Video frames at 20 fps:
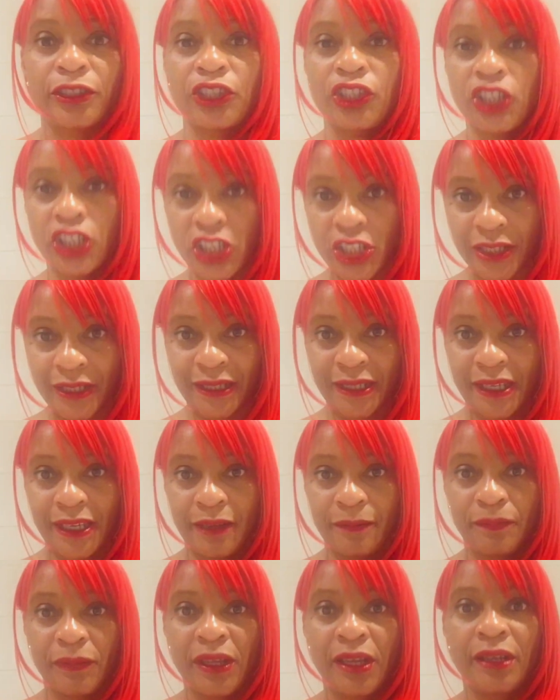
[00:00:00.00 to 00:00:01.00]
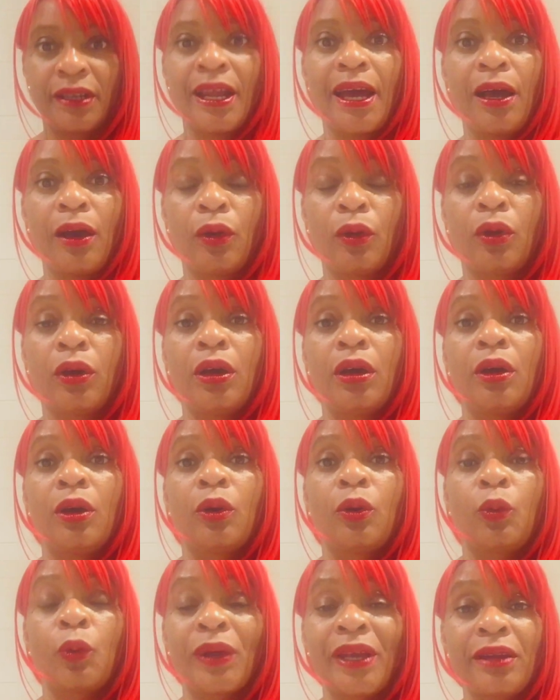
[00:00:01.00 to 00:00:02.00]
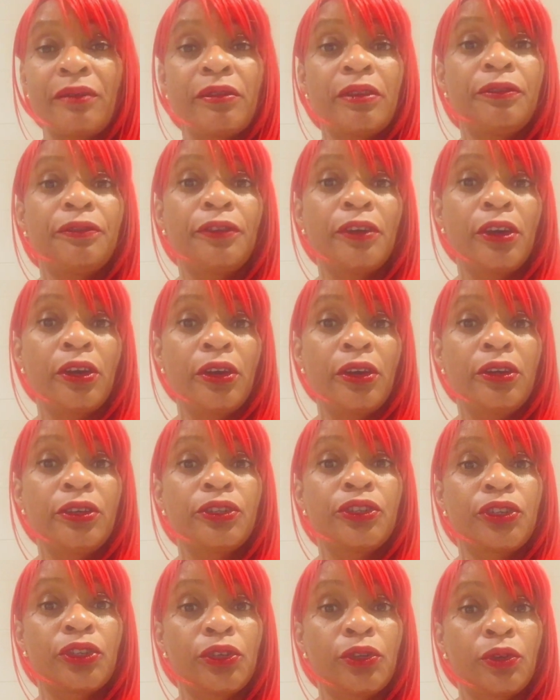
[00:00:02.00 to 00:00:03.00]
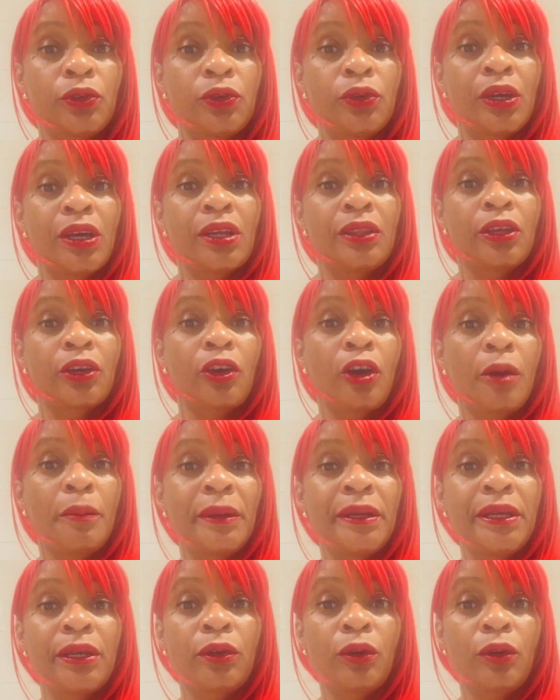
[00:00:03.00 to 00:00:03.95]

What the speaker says: jersey. Now, we refer to the commonly